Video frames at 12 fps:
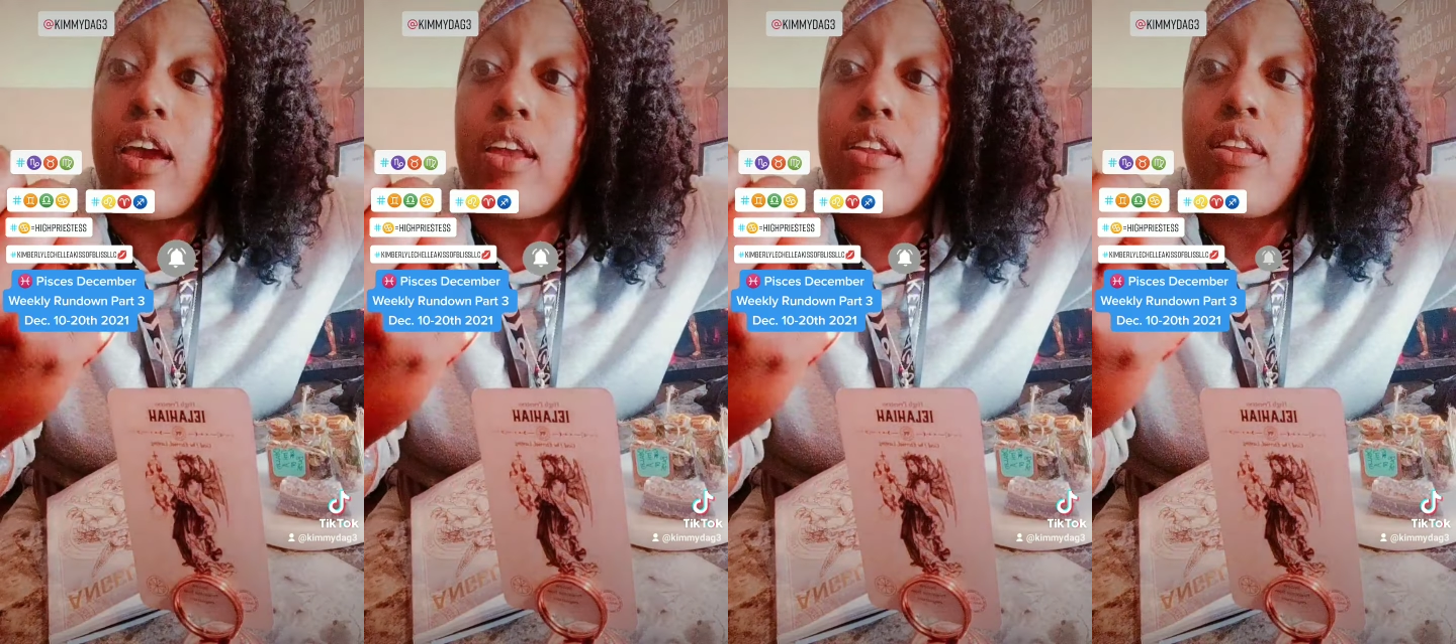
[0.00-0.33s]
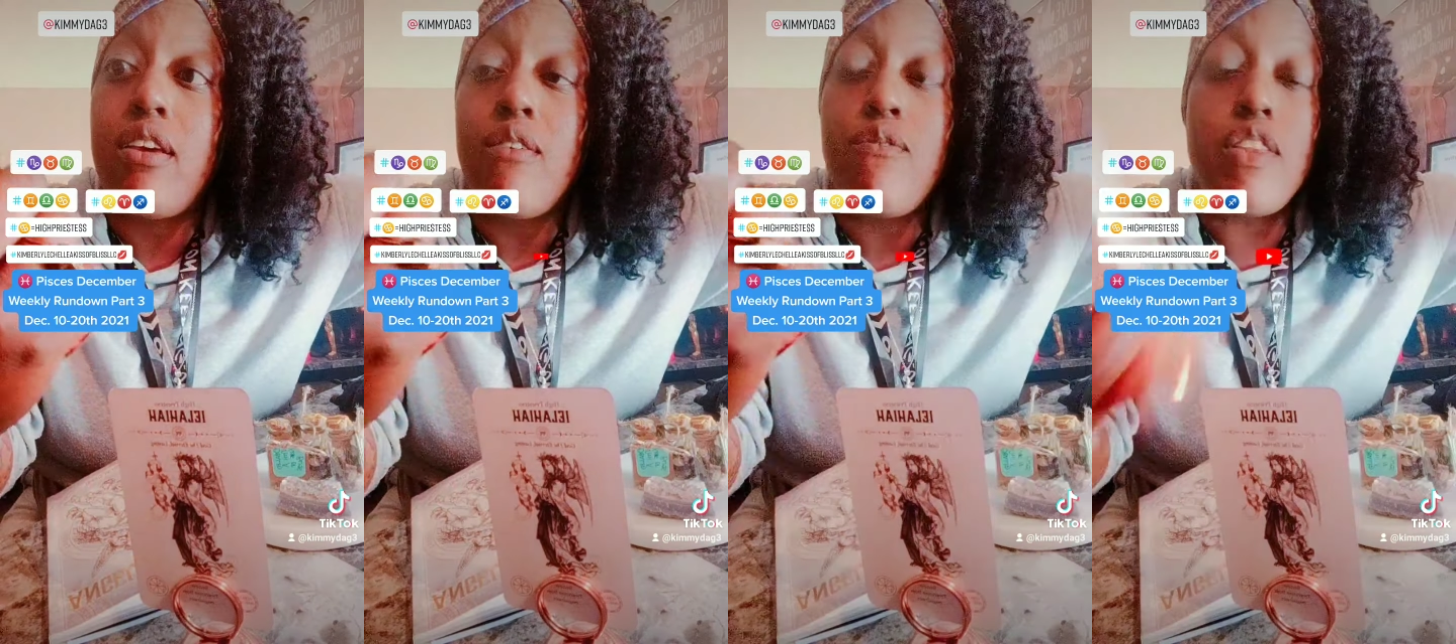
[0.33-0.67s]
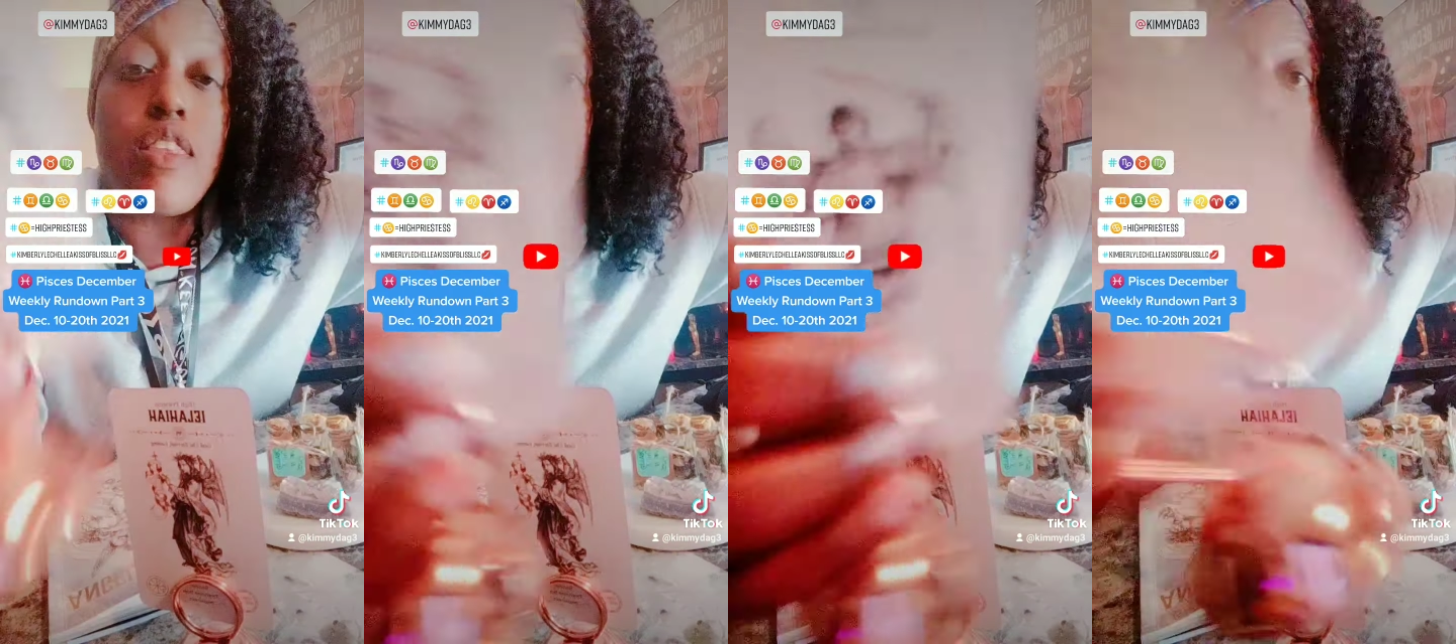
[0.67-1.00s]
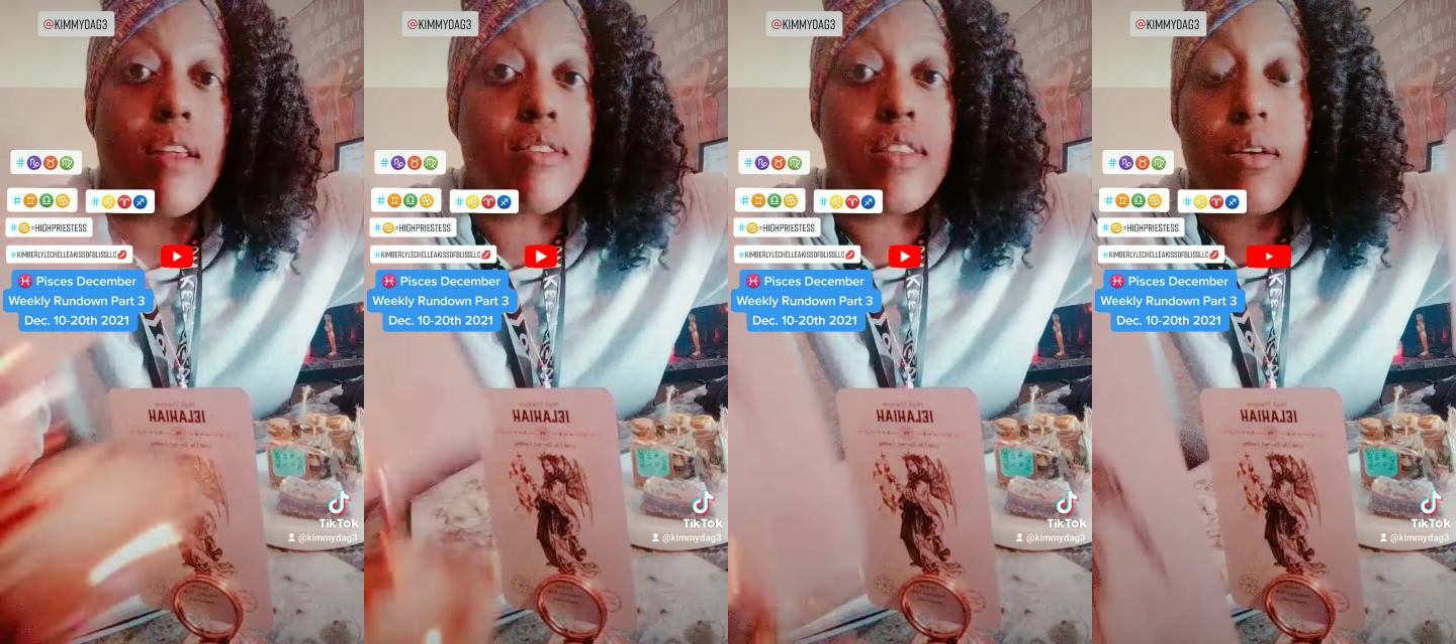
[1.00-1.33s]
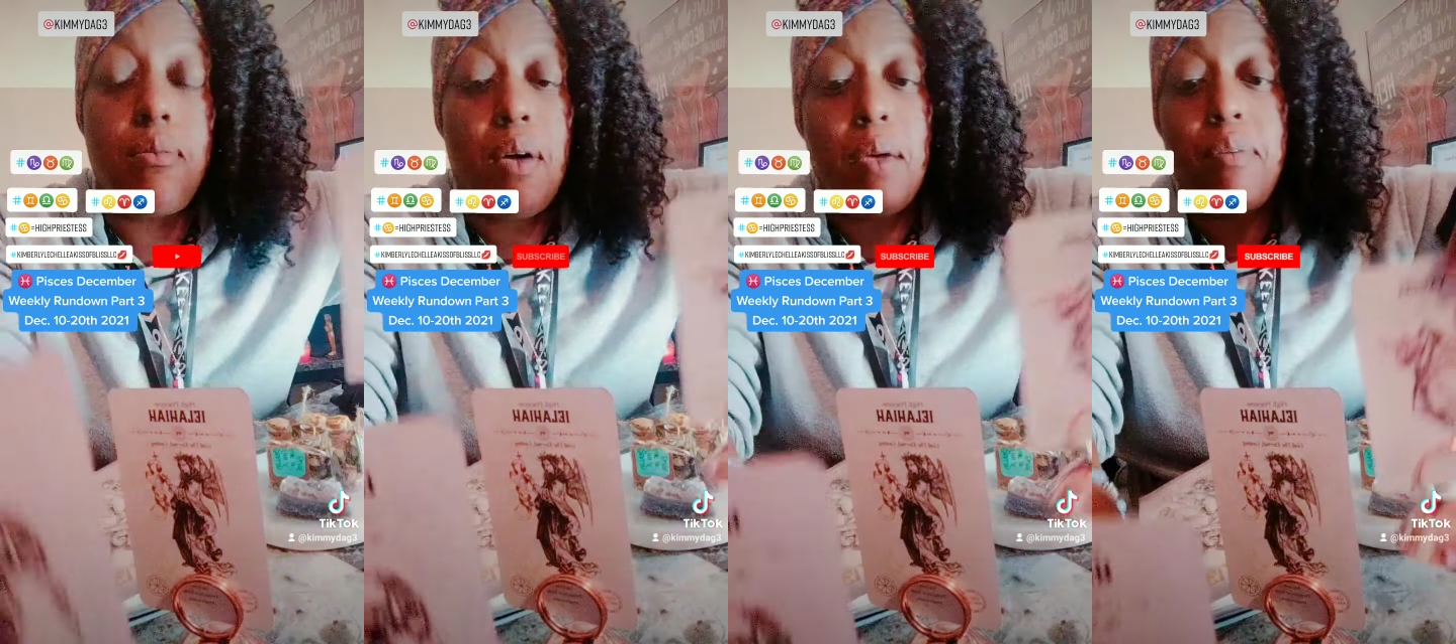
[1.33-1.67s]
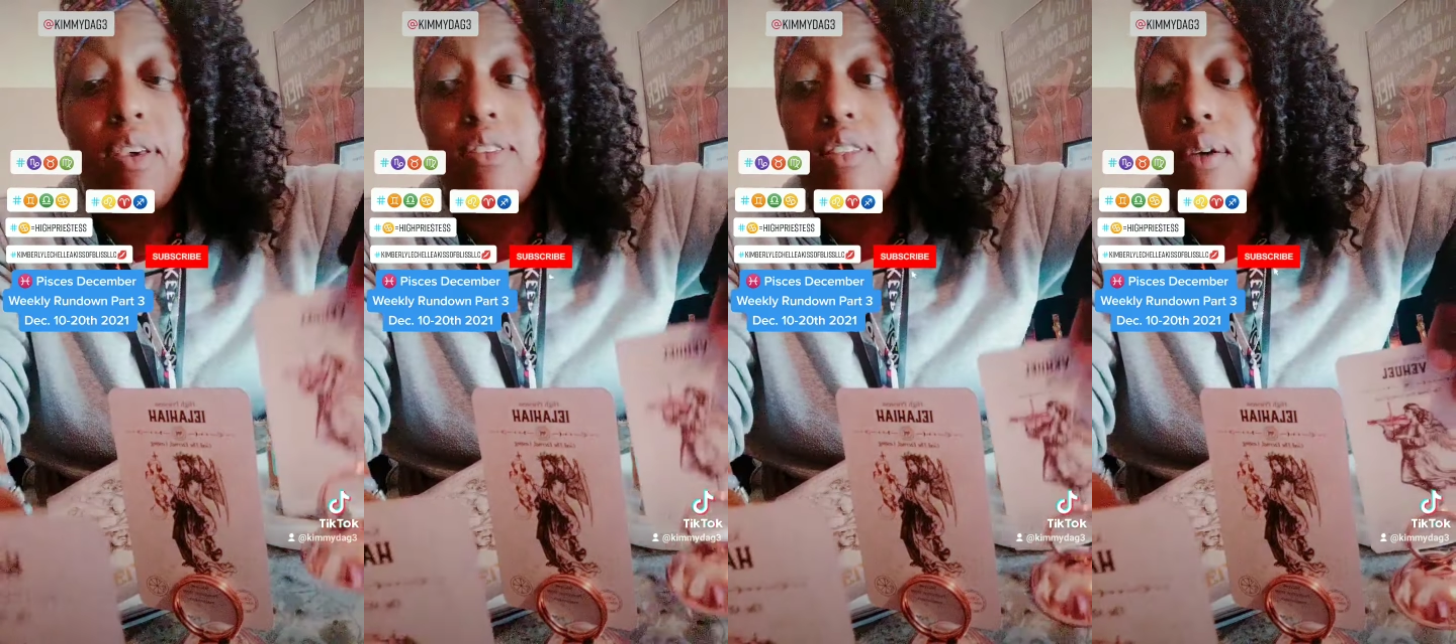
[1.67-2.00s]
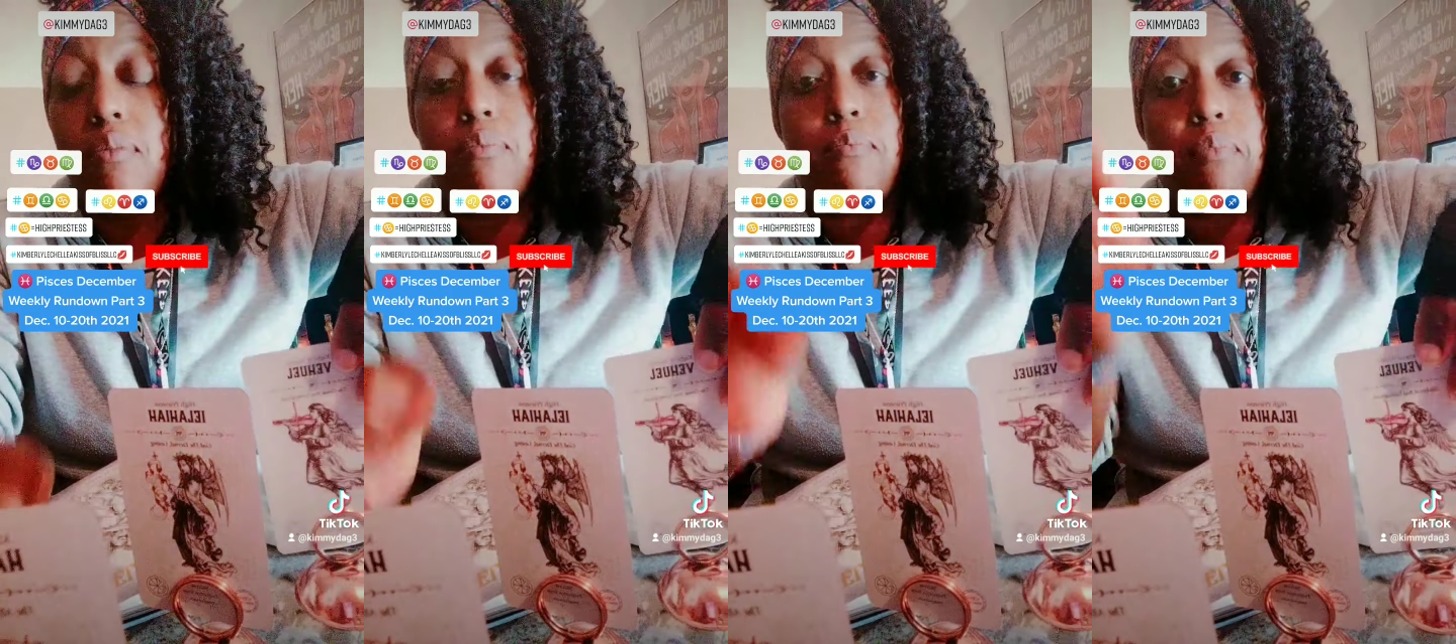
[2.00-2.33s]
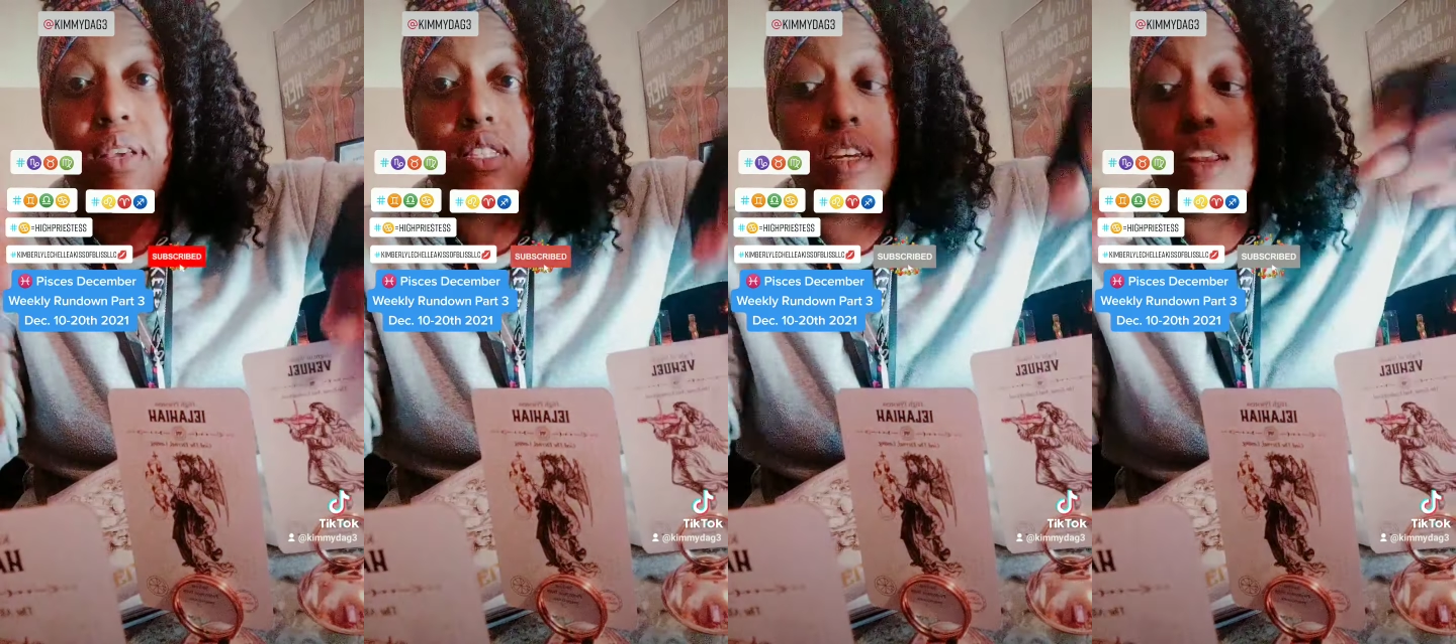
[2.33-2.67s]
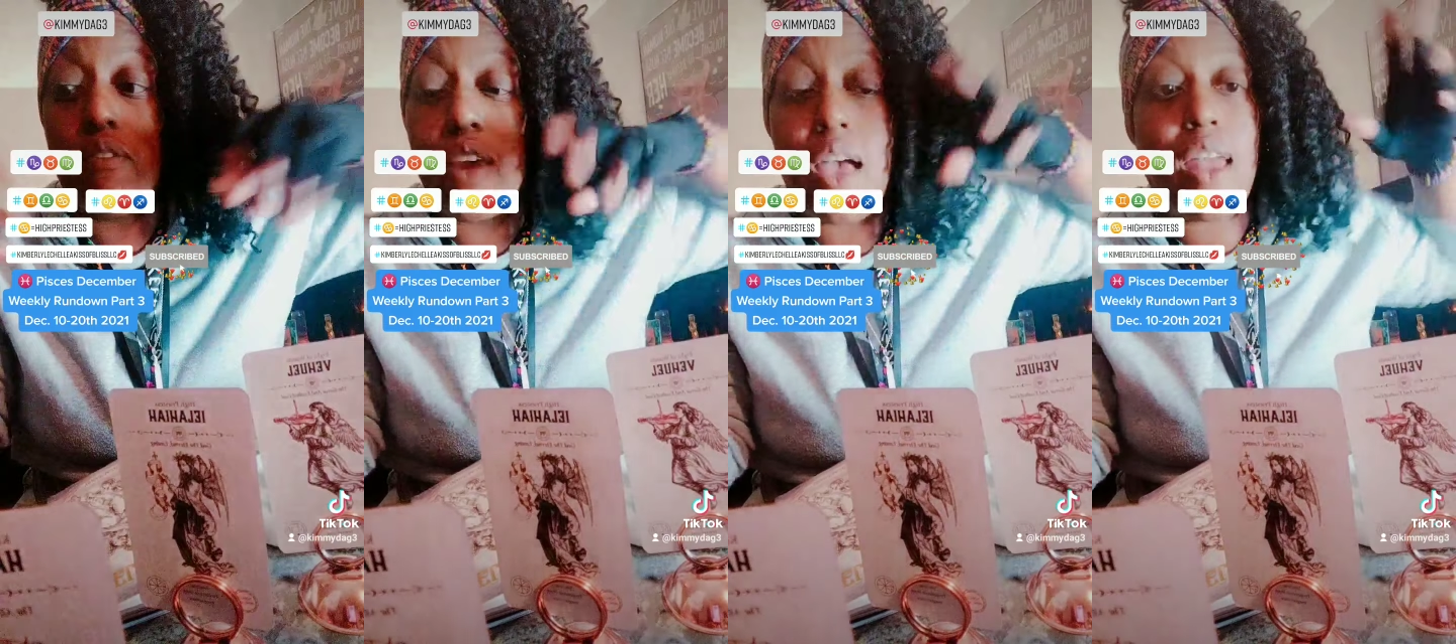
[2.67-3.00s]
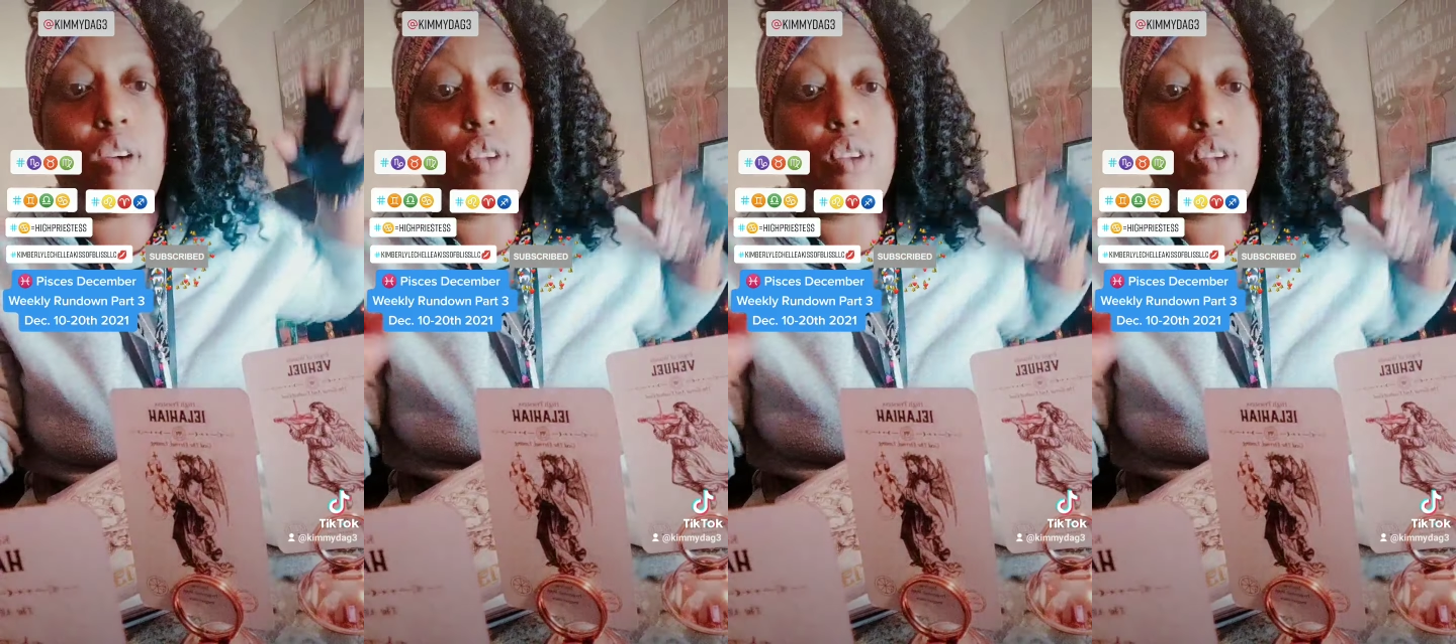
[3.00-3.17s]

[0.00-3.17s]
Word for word: and 59 it might be some be significant.